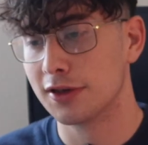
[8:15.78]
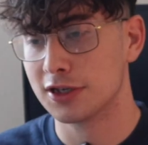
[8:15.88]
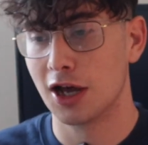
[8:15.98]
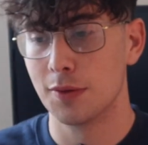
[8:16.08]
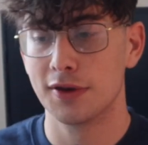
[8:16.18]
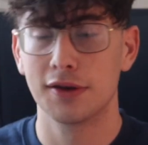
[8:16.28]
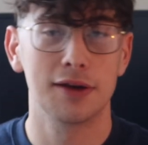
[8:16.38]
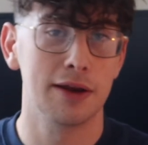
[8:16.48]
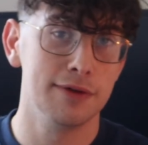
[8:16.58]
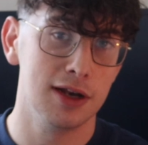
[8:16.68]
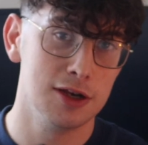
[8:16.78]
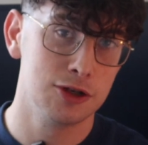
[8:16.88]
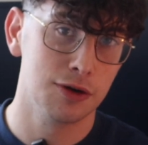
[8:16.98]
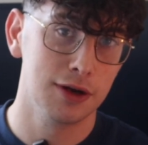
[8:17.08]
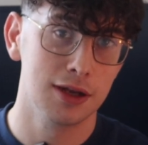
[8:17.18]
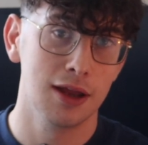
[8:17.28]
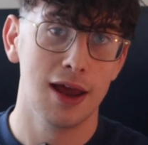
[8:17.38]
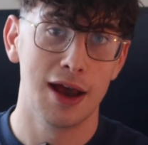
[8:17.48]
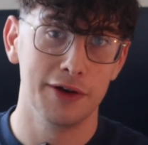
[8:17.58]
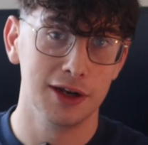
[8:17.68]
of the times they really enjoyed
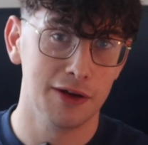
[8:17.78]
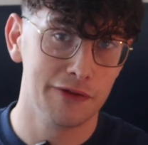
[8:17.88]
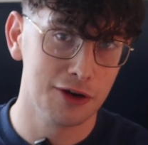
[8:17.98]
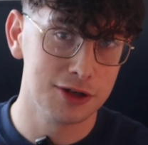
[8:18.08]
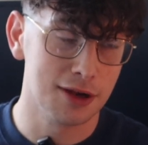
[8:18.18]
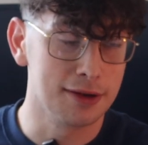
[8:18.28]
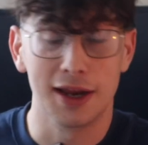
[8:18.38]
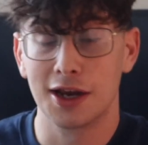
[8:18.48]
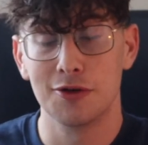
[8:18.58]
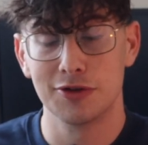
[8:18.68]
having their photos taken,